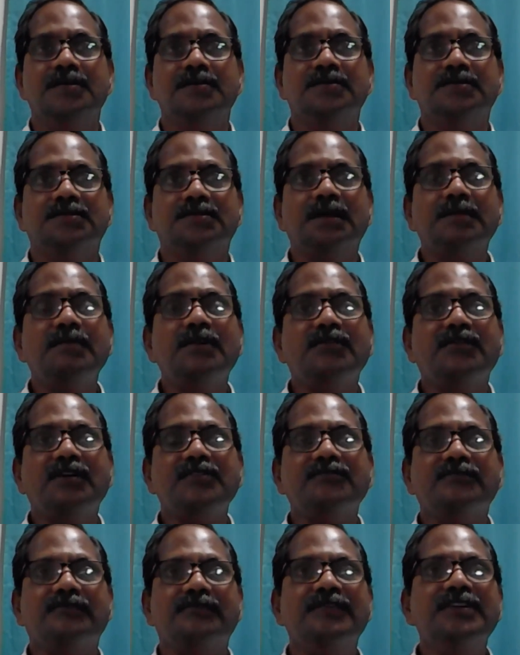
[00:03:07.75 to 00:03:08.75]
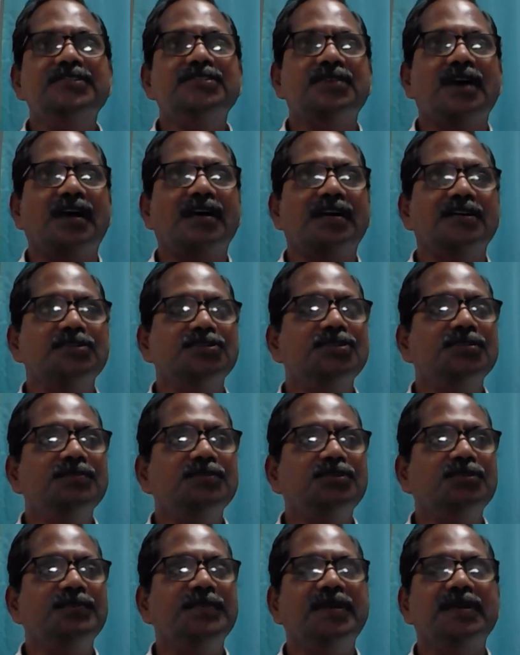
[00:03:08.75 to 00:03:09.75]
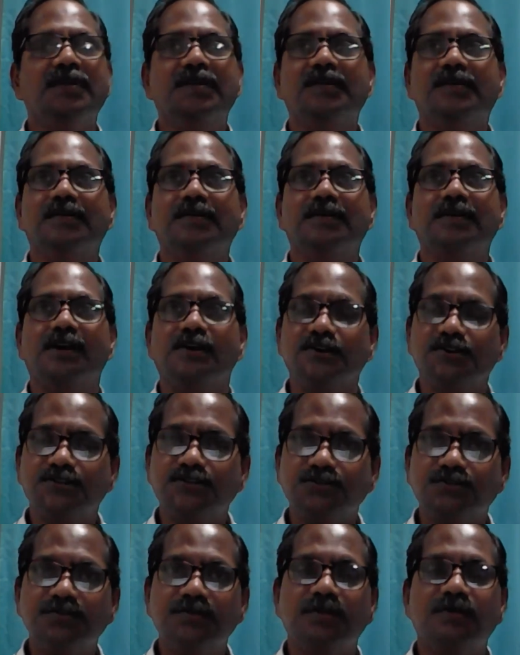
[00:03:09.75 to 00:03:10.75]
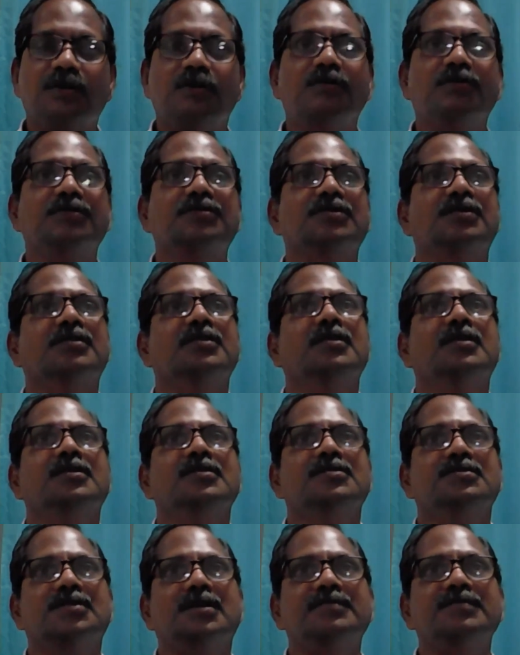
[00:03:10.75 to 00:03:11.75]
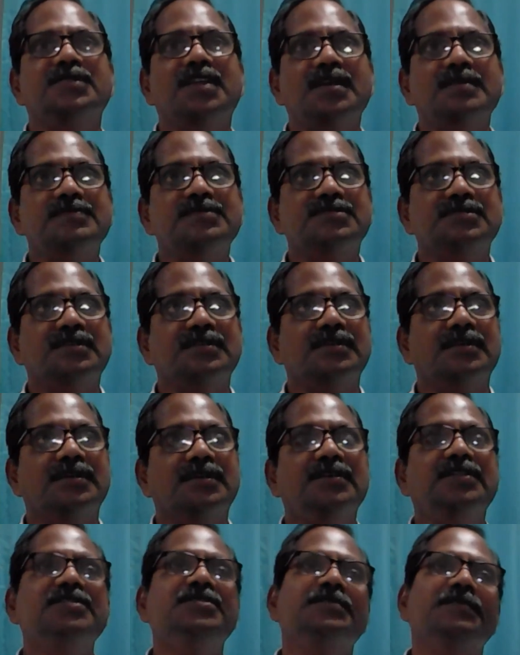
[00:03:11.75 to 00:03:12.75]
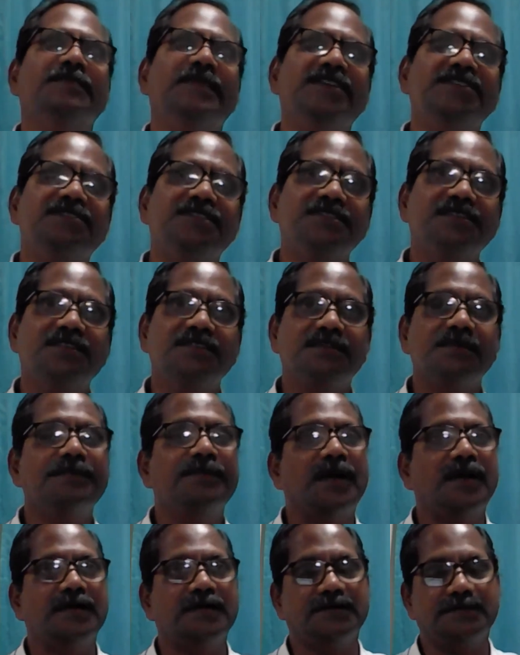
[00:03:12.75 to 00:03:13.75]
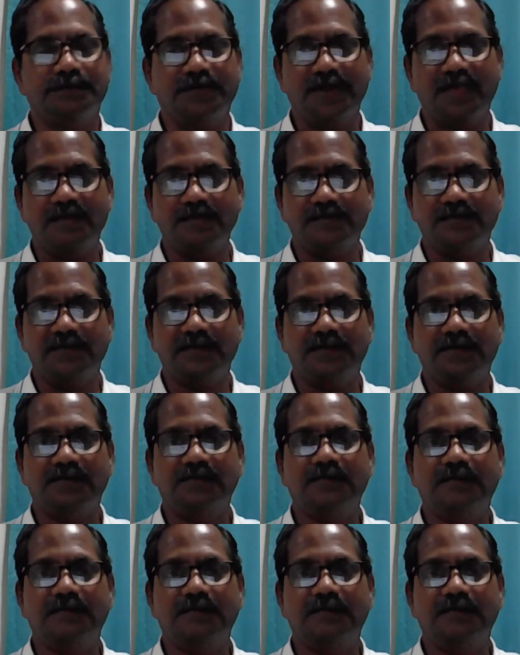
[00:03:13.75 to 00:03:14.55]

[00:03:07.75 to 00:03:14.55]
Some works are assumed to be understood or sometimes it is mentioned in the preamble.